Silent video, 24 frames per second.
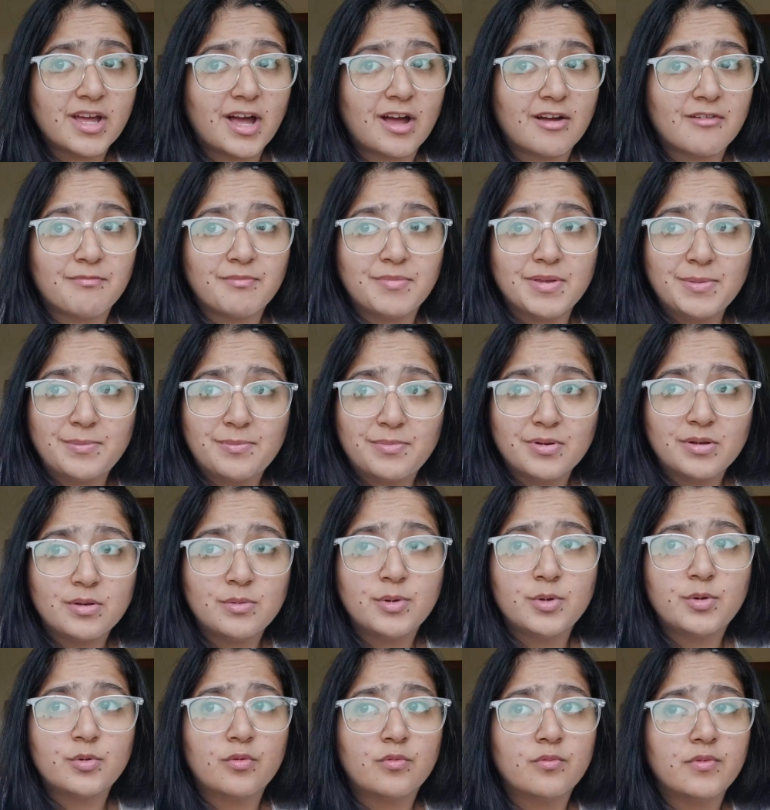have people,
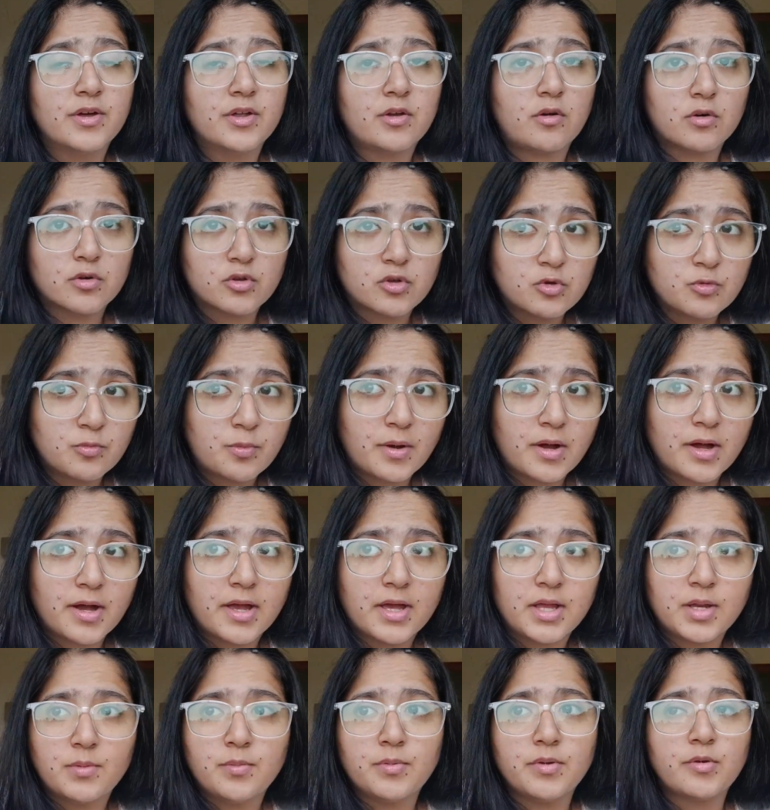we are
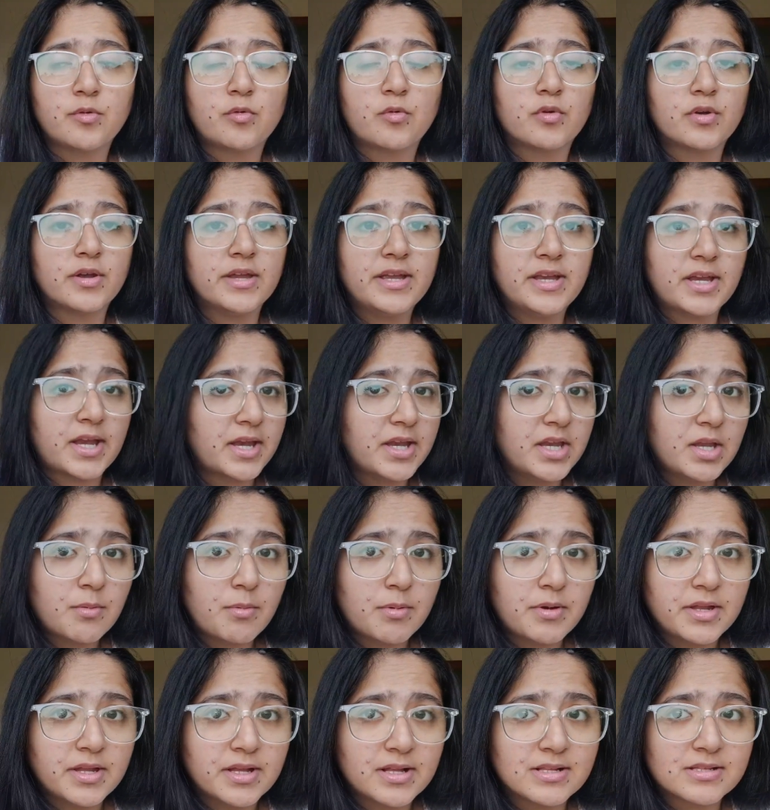occupied, we don't need
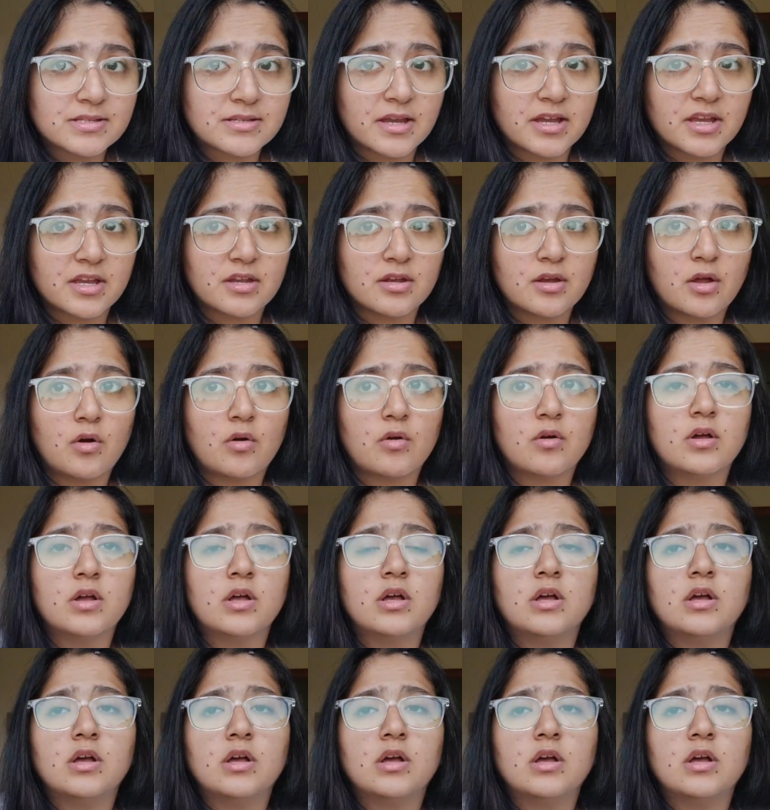anybody else right now.